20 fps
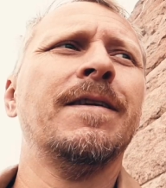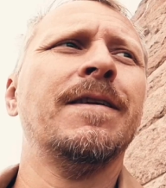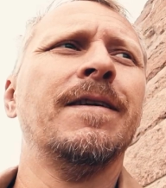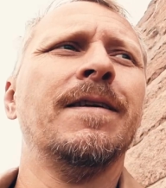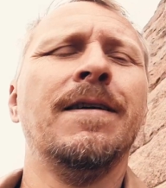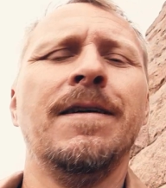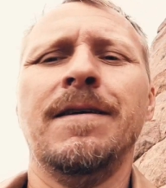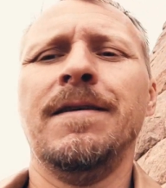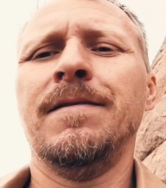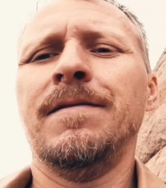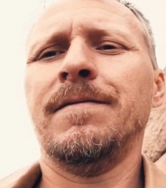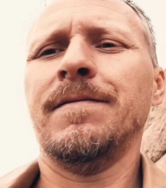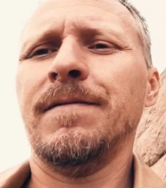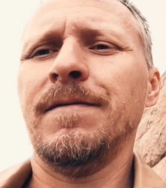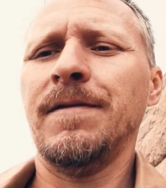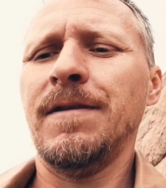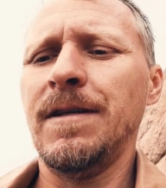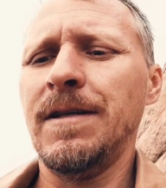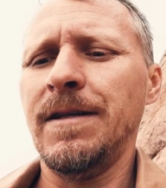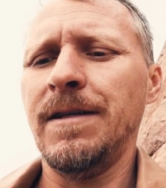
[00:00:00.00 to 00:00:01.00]
the
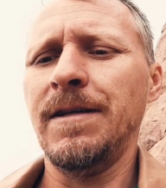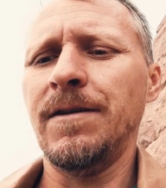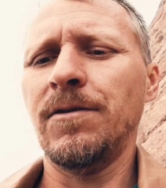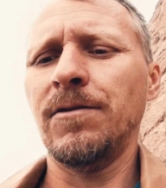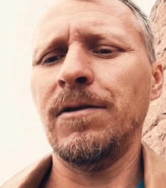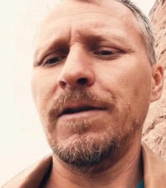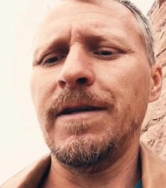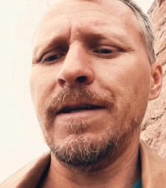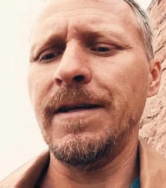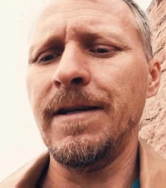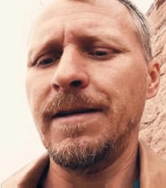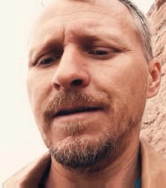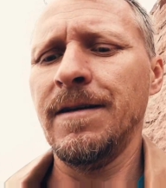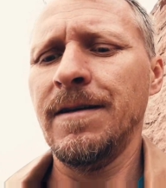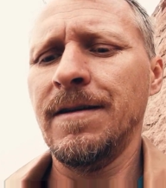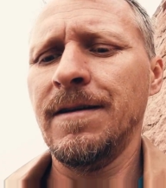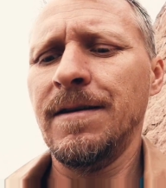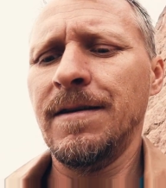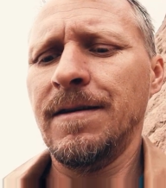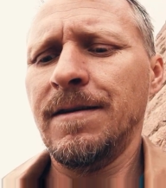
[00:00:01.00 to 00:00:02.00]
early,
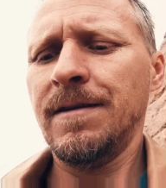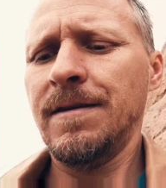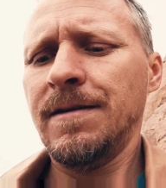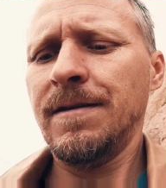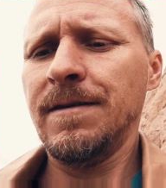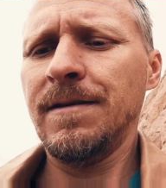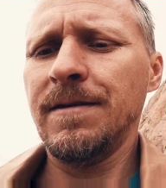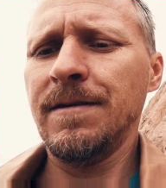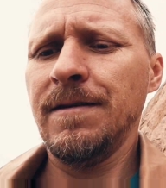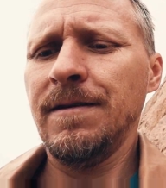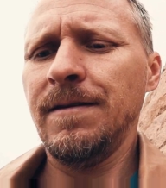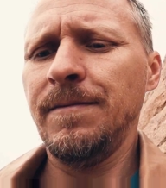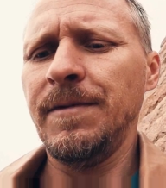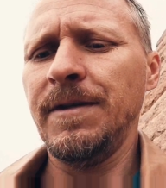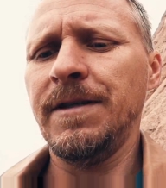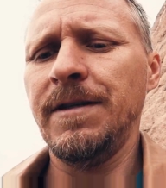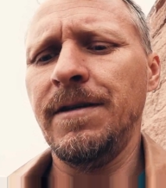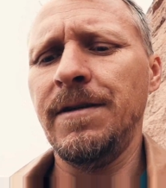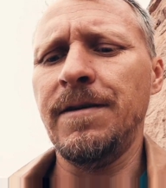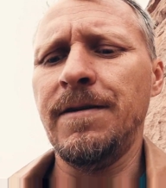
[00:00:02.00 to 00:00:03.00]
let me
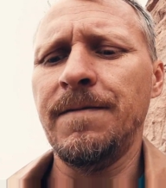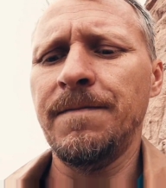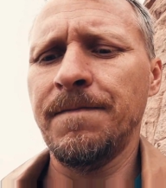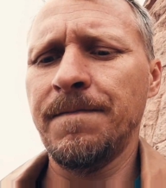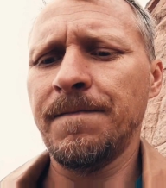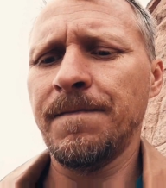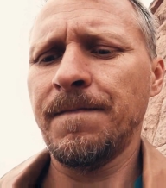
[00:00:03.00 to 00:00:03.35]
see here.